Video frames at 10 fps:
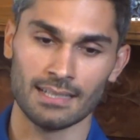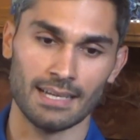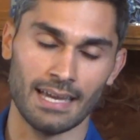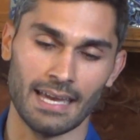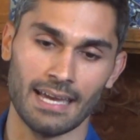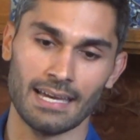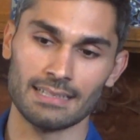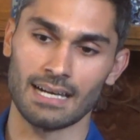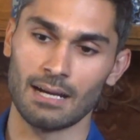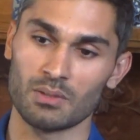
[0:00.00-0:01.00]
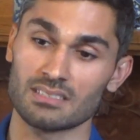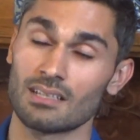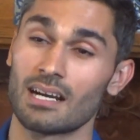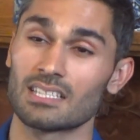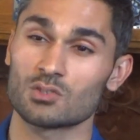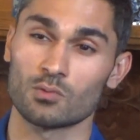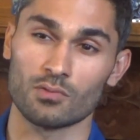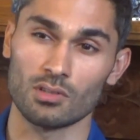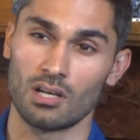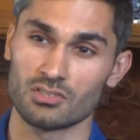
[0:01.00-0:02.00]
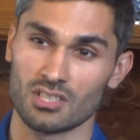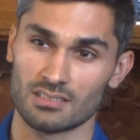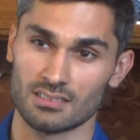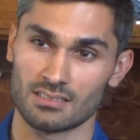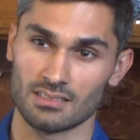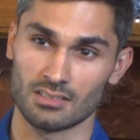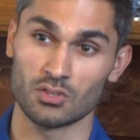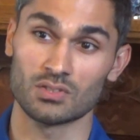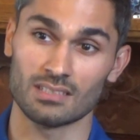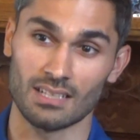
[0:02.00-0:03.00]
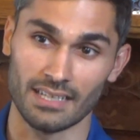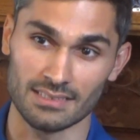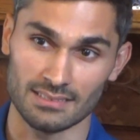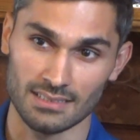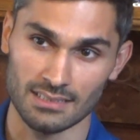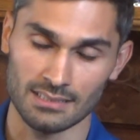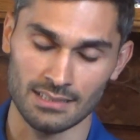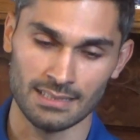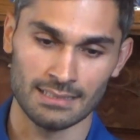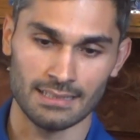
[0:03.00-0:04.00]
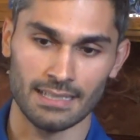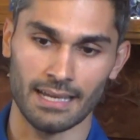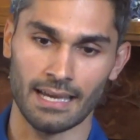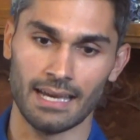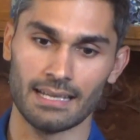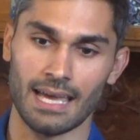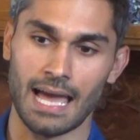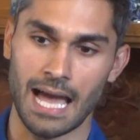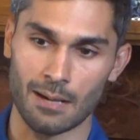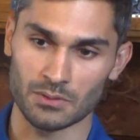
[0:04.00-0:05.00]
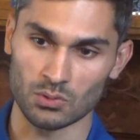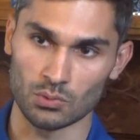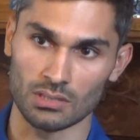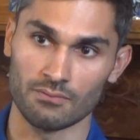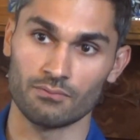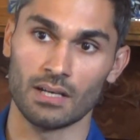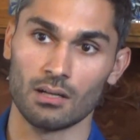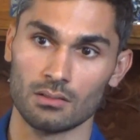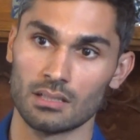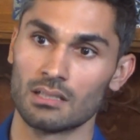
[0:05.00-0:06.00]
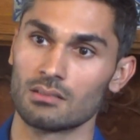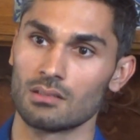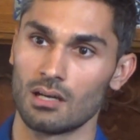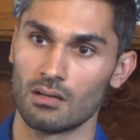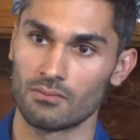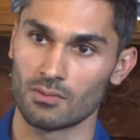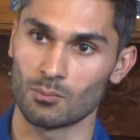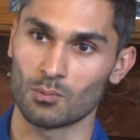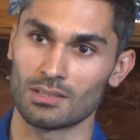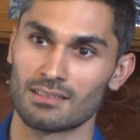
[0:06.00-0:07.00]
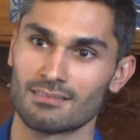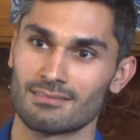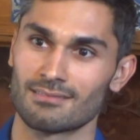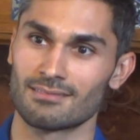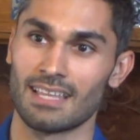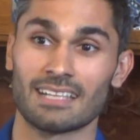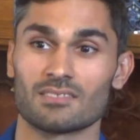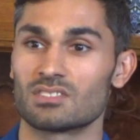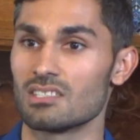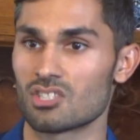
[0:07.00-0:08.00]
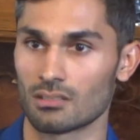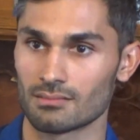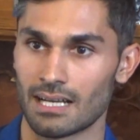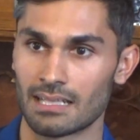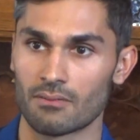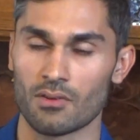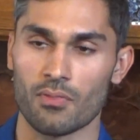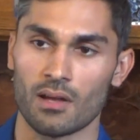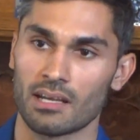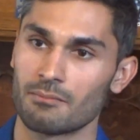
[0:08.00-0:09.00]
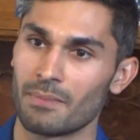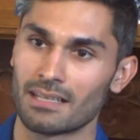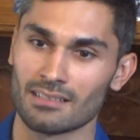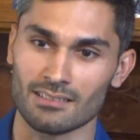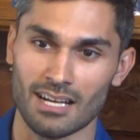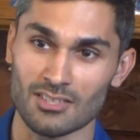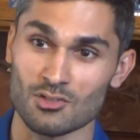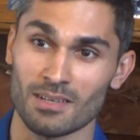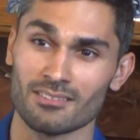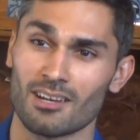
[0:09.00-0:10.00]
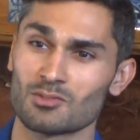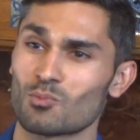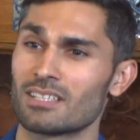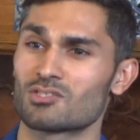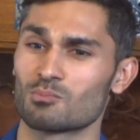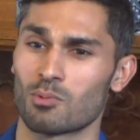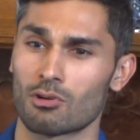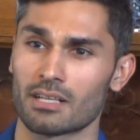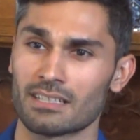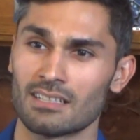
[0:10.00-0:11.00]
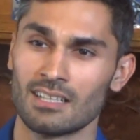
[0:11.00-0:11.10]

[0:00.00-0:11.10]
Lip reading: And I went to the High School for Law and Justice in Houston ISD and absolutely fell in love with the act of teaching. I never thought I could make it in a classroom. I thought I was way too boring.